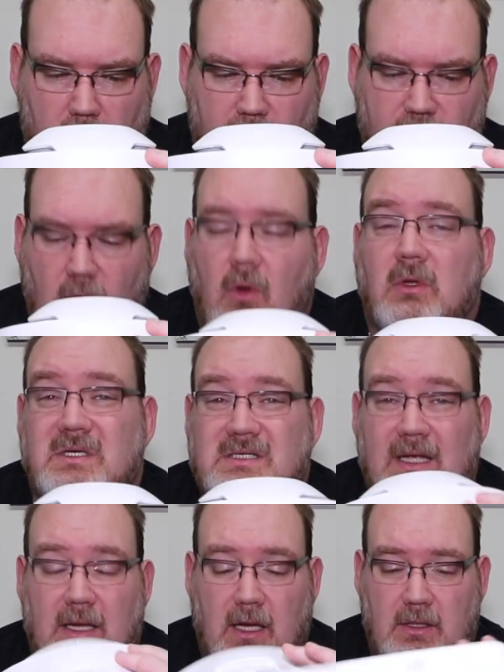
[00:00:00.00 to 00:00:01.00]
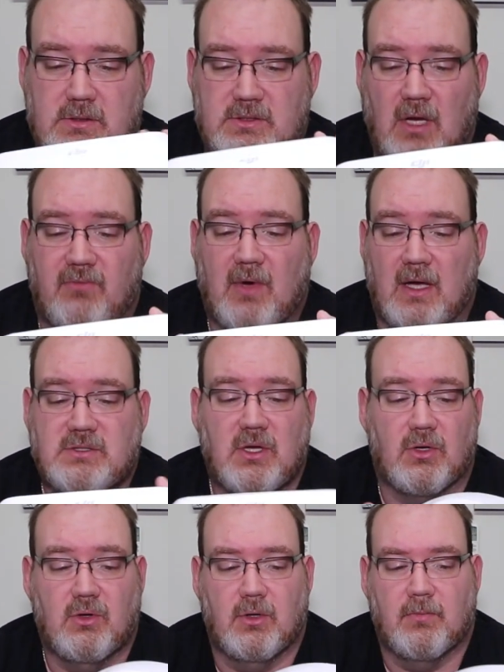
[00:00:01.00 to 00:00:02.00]
flawlessly. So far,
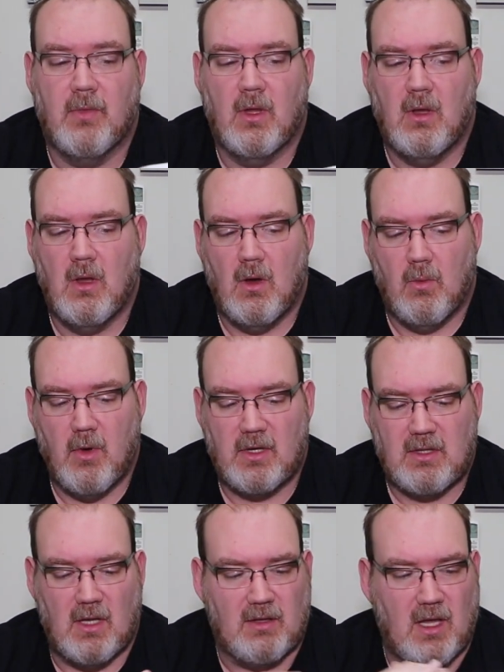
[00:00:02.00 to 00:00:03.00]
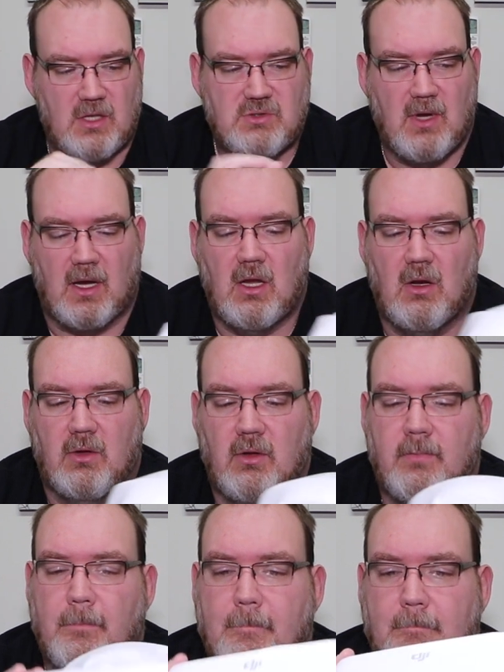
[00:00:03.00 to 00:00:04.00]
so good. Worked out the head tracking on
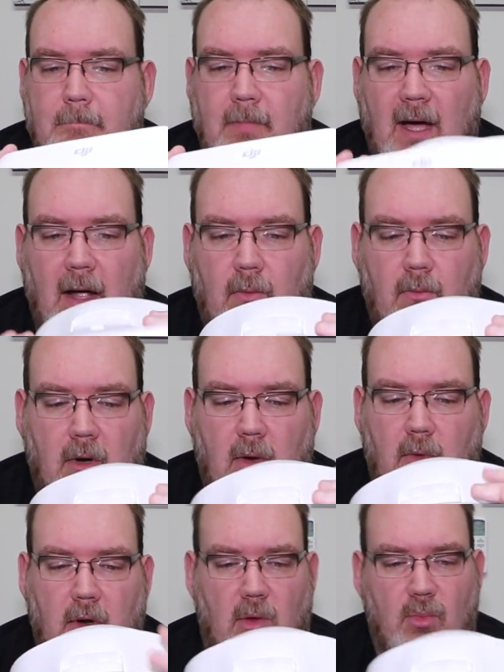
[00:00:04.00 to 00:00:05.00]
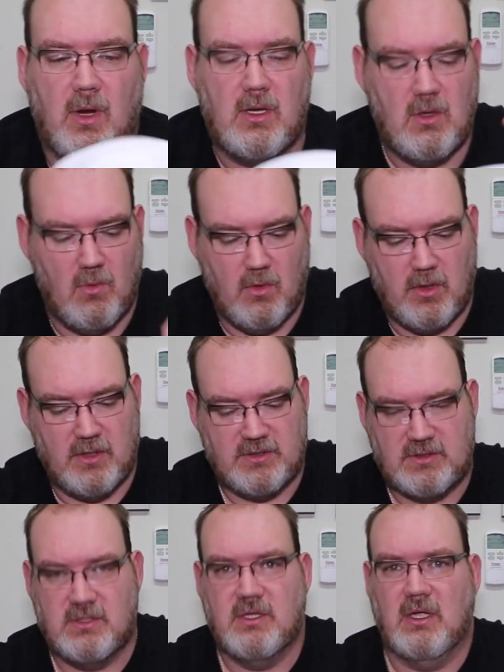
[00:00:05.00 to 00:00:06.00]
them, but what I wanted to bring you
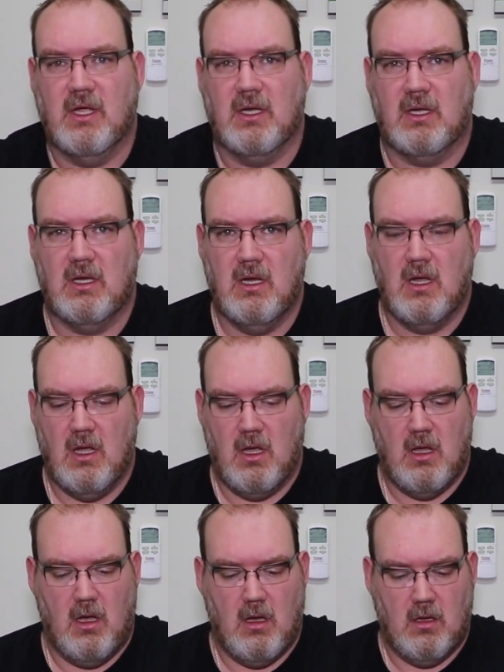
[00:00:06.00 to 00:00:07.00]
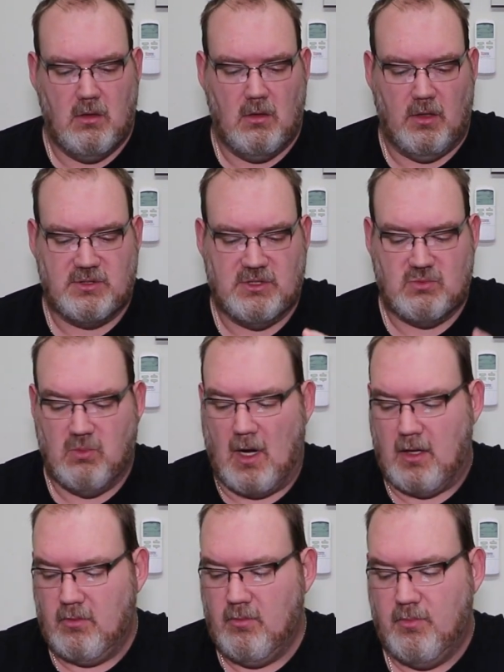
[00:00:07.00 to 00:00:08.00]
was that not just
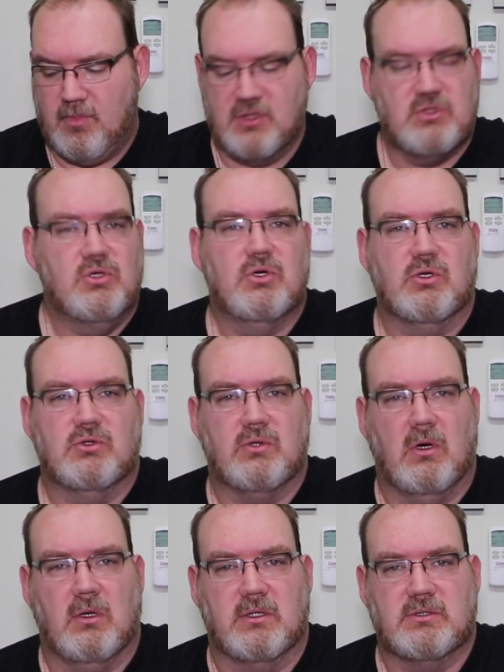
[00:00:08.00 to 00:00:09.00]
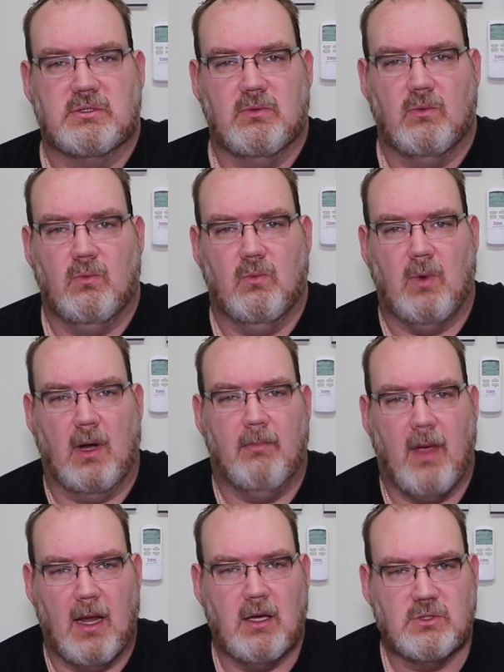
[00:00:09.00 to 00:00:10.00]
one, but two controllers. One
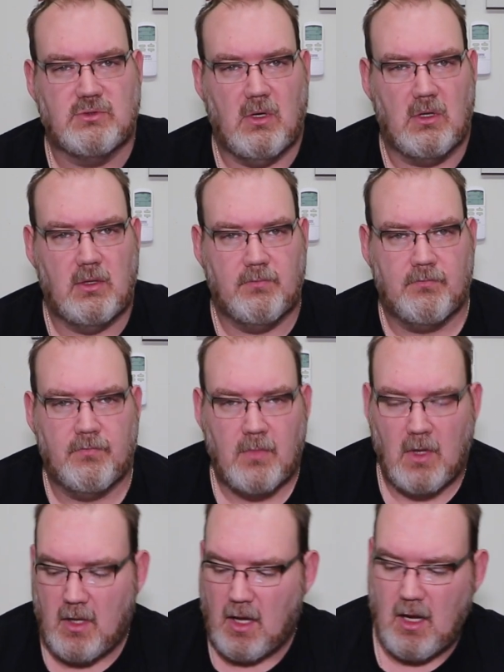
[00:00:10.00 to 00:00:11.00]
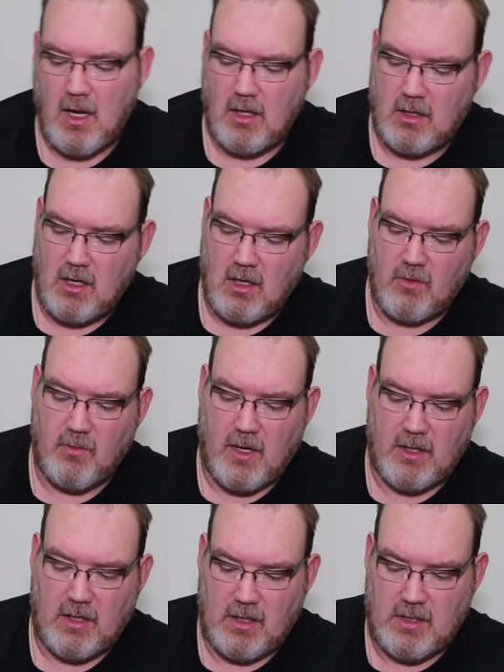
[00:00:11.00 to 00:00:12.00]
main controller, and the other
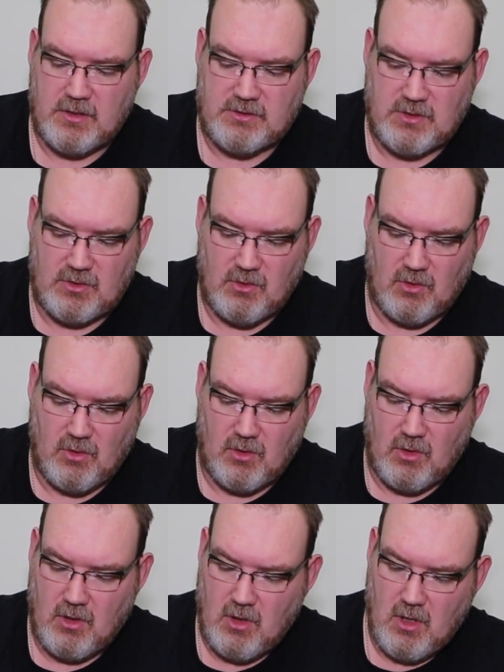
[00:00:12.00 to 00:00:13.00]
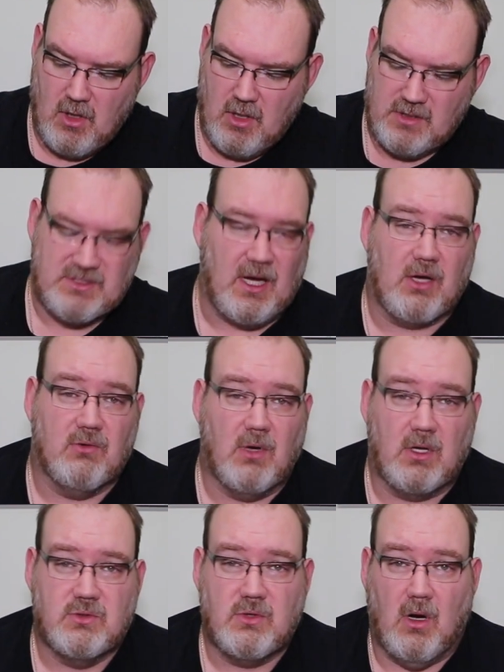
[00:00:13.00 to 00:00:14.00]
one is your secondary
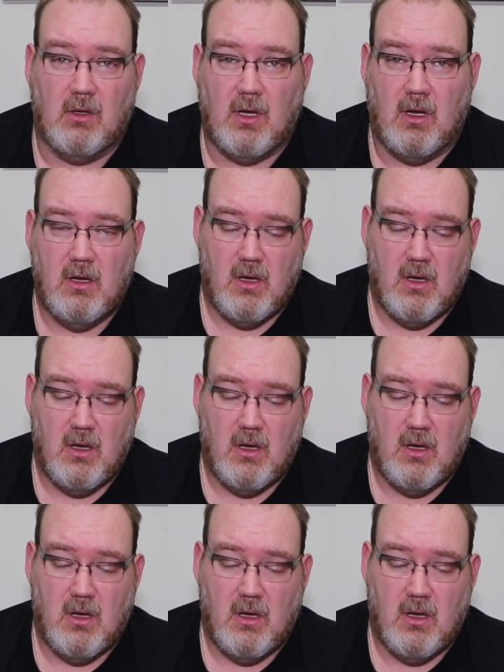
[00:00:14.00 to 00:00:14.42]
controller.